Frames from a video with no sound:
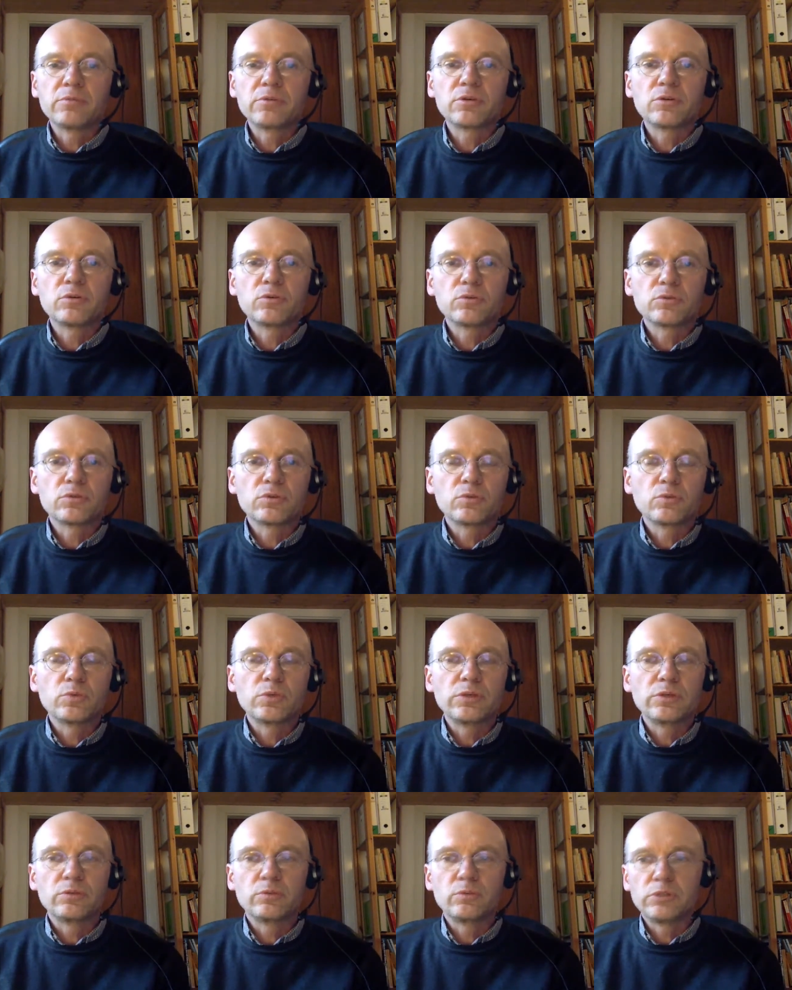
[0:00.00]
So, so
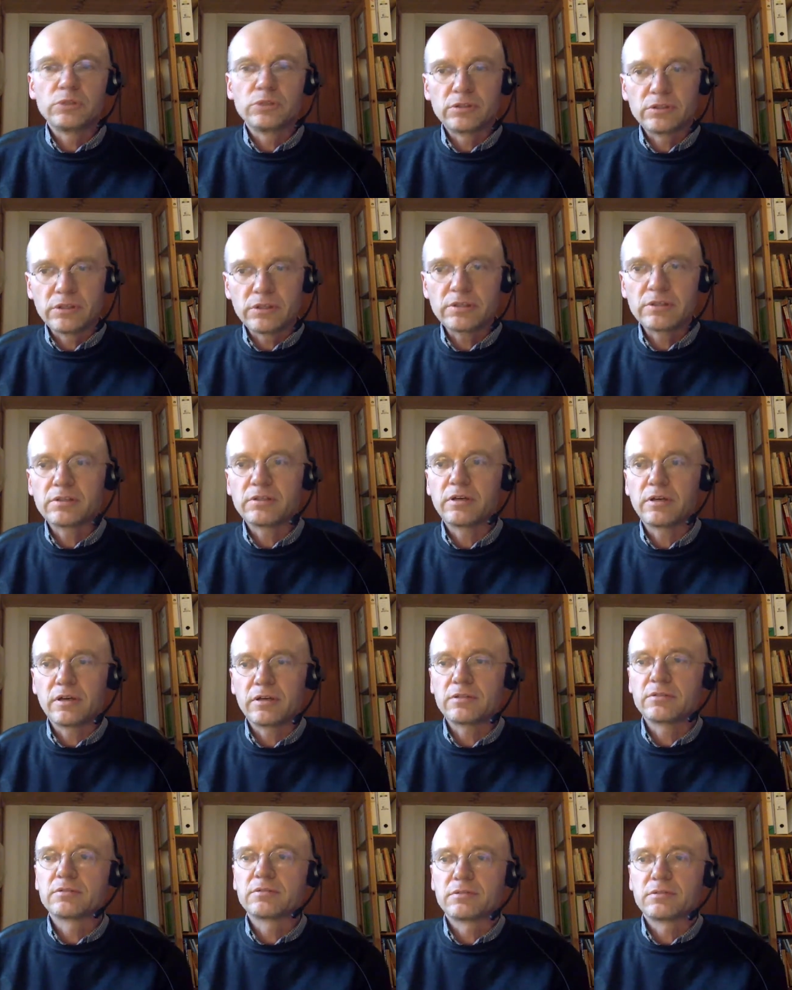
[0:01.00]
we, we did
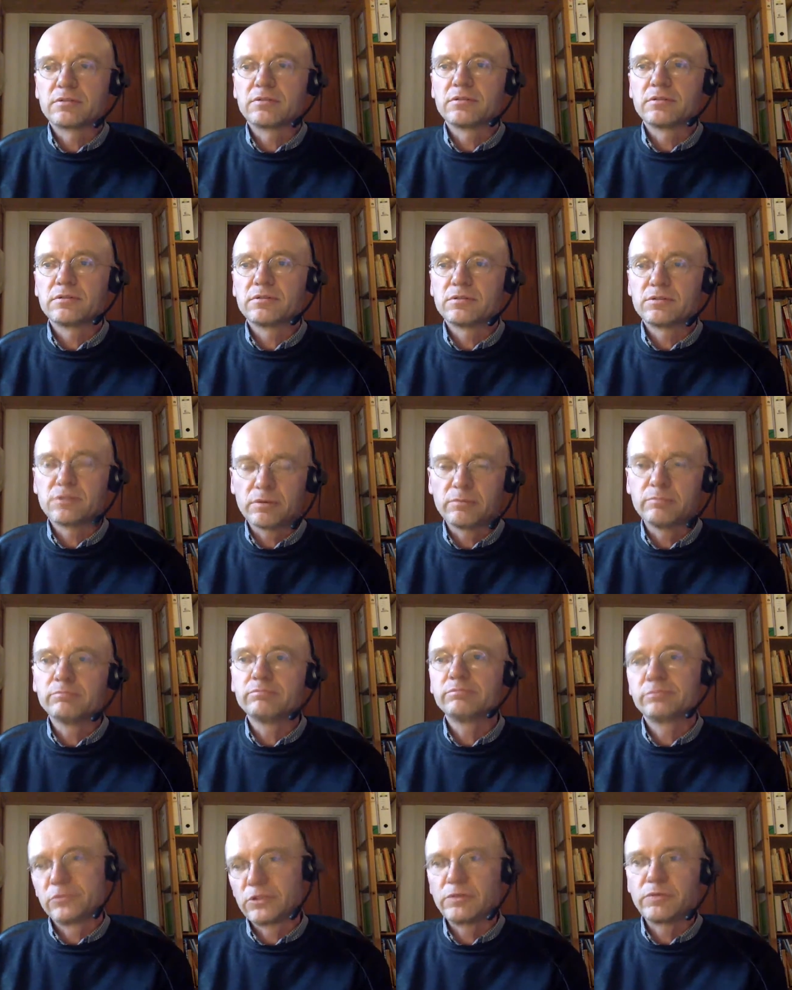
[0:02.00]
had uh,
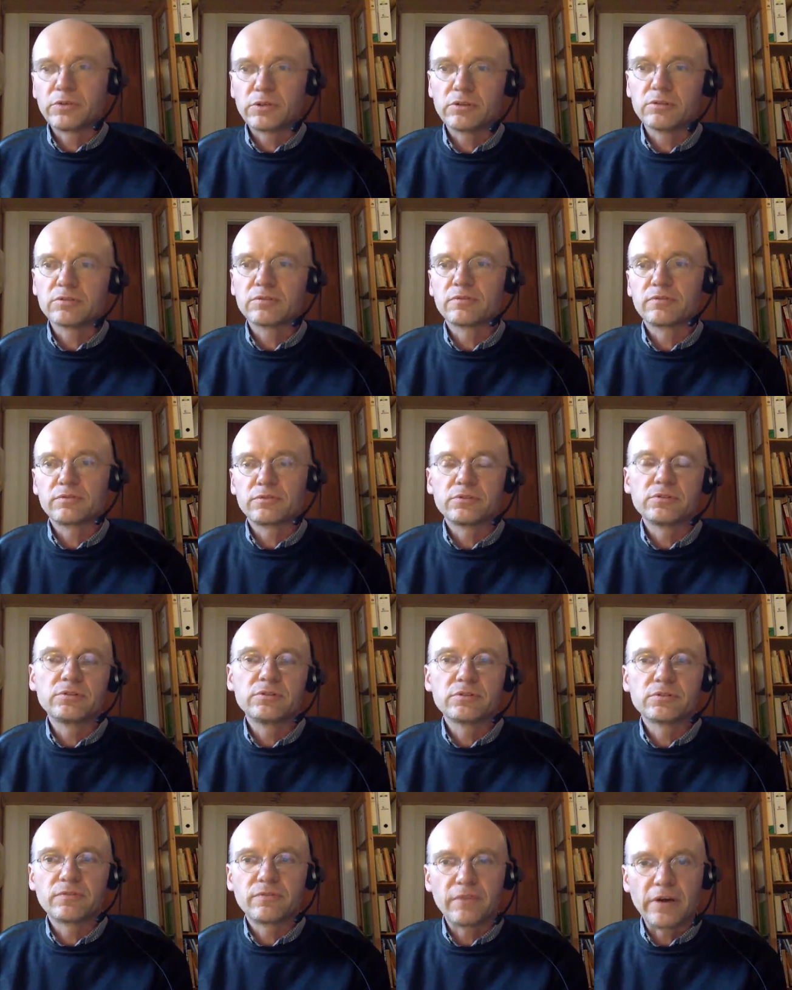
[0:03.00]
some
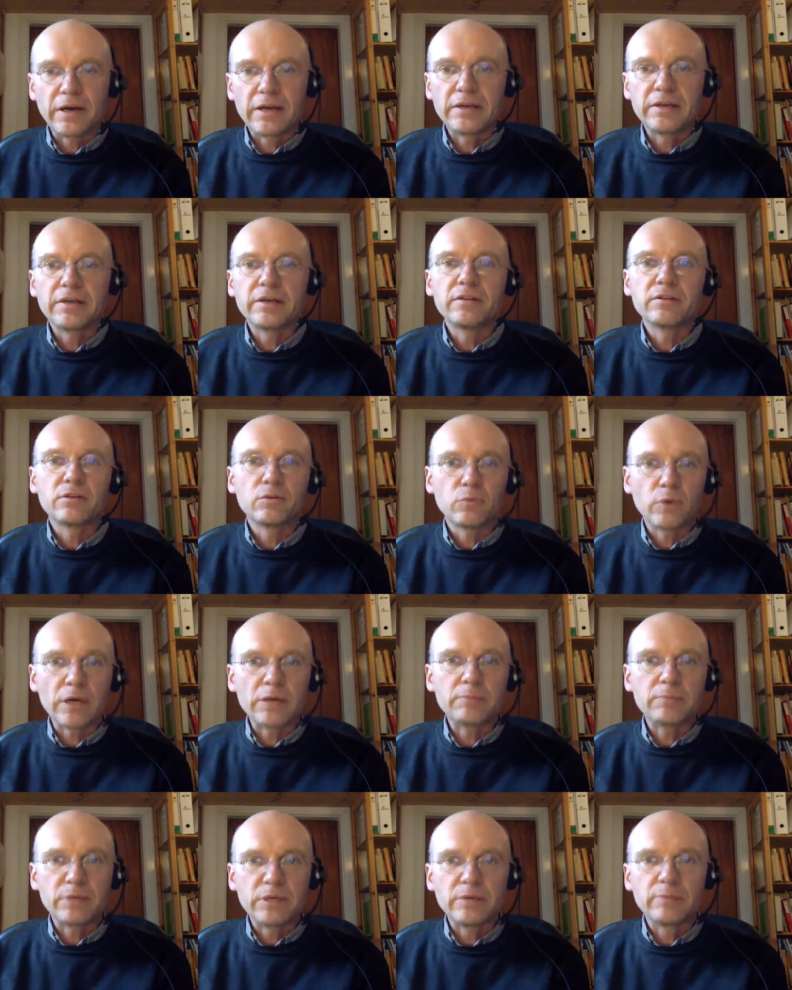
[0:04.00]
difficulties finding the
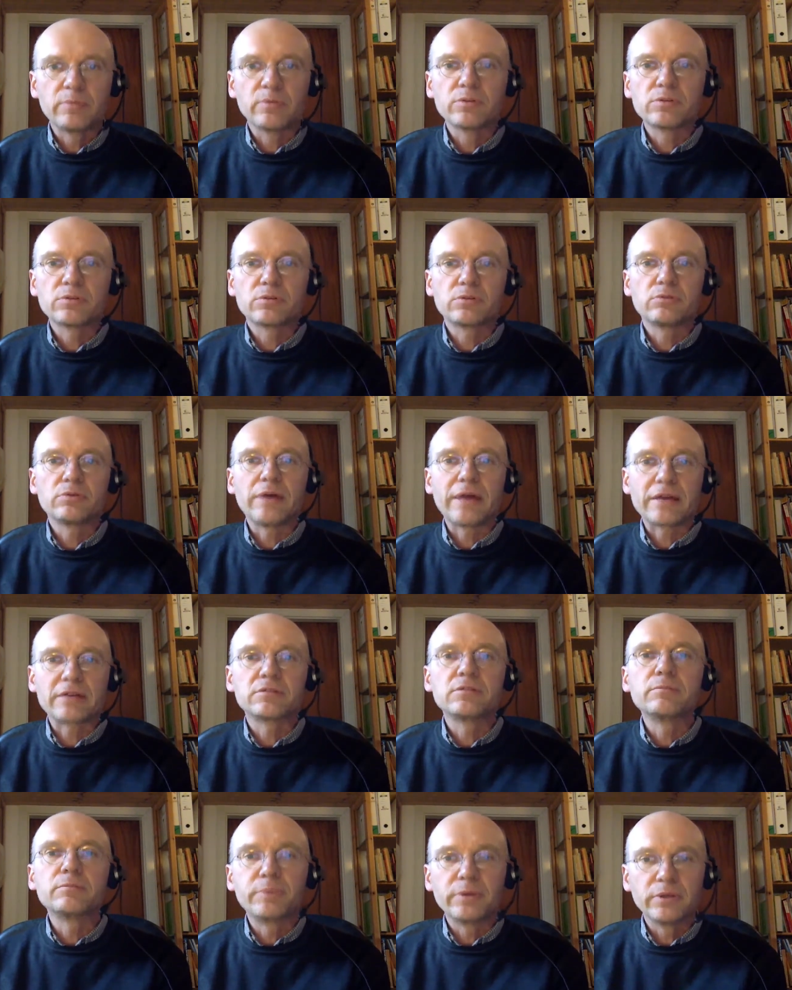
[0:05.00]
right people to
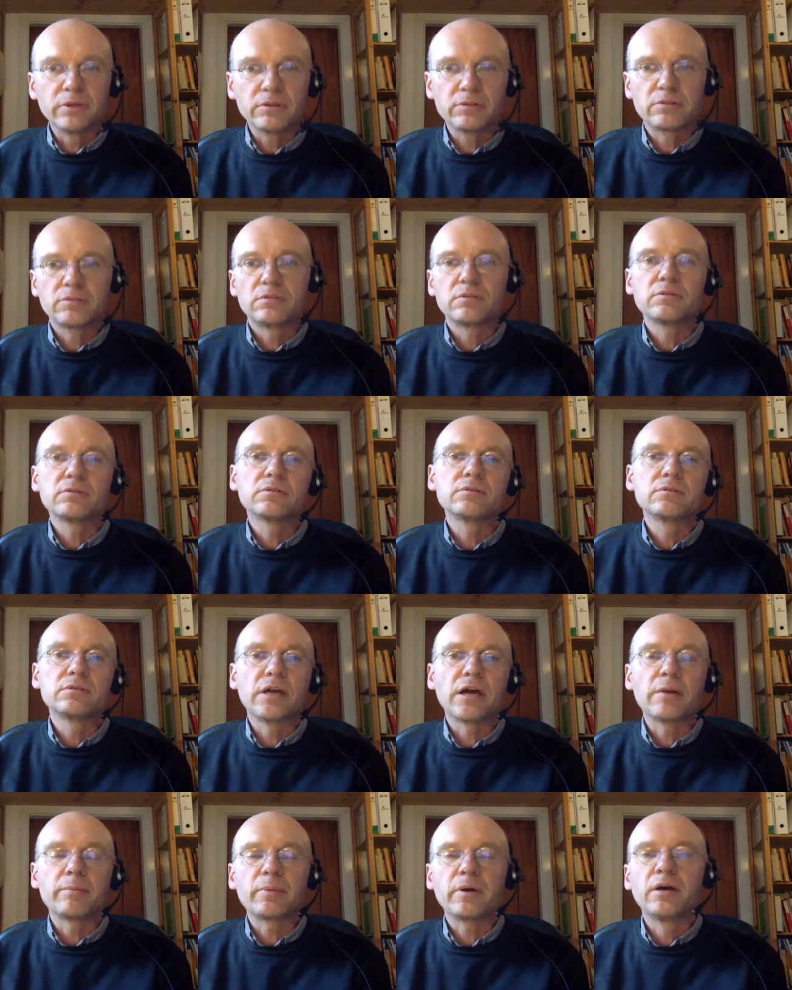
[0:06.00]
actually build uh,
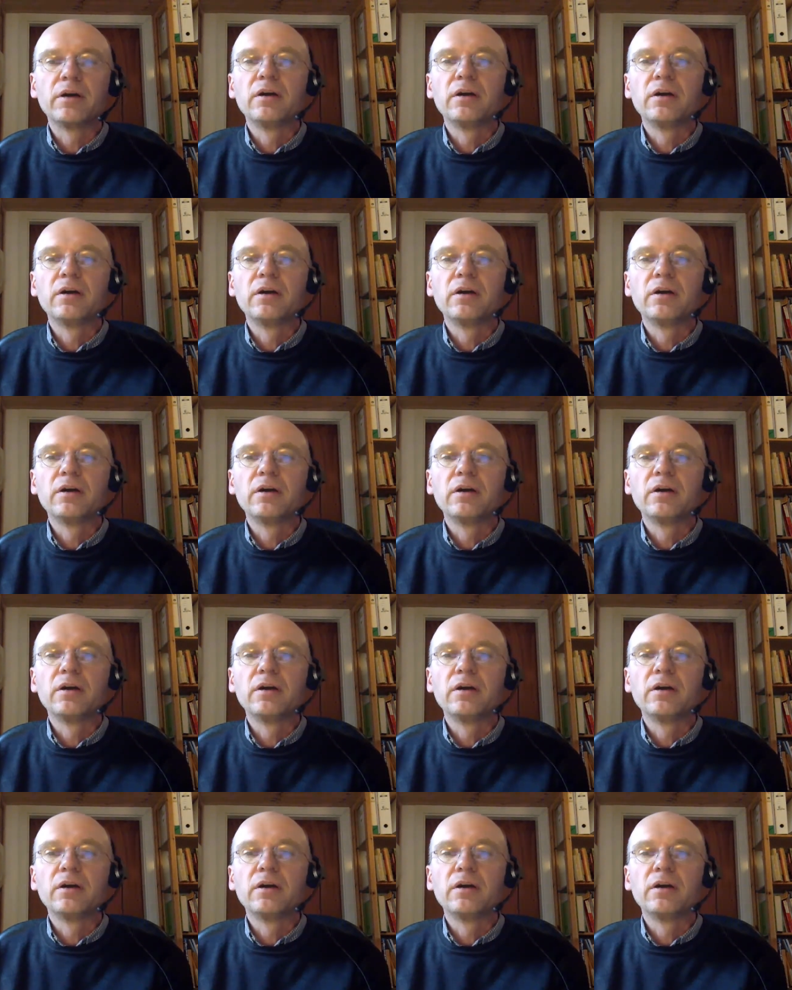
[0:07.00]
the app.